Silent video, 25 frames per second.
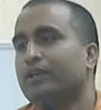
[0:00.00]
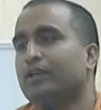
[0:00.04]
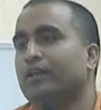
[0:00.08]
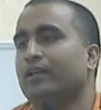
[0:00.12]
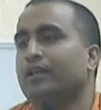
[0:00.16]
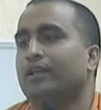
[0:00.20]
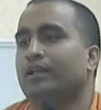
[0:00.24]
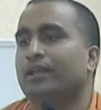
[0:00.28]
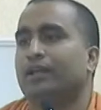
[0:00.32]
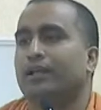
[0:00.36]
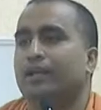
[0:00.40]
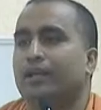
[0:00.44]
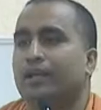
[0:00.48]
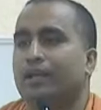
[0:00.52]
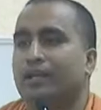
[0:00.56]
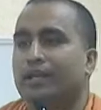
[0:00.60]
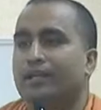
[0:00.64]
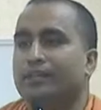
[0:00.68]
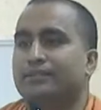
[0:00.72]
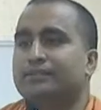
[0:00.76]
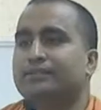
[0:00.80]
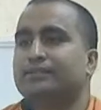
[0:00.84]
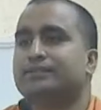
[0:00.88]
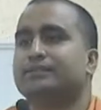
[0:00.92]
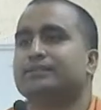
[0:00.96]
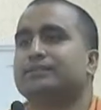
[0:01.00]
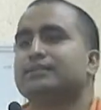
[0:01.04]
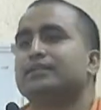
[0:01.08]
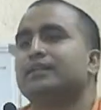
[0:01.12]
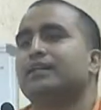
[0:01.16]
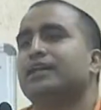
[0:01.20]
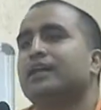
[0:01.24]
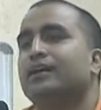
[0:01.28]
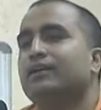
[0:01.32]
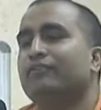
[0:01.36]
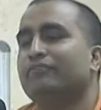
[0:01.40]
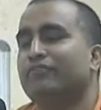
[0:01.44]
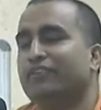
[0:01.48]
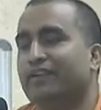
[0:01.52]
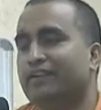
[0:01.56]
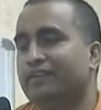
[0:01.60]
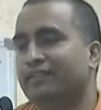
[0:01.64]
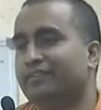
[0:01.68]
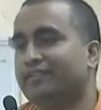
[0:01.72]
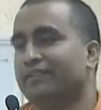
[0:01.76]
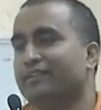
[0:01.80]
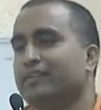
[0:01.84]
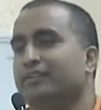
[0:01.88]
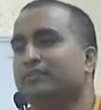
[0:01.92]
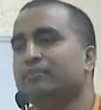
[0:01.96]
is filtered by
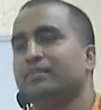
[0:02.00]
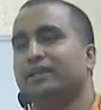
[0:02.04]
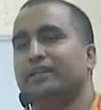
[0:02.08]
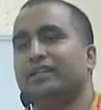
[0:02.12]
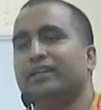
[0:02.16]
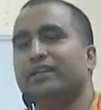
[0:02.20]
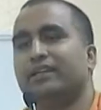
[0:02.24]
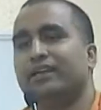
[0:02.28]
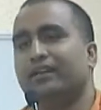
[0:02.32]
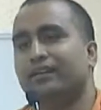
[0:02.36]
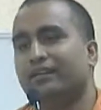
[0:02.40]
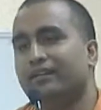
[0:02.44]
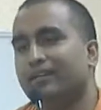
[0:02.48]
the kidney,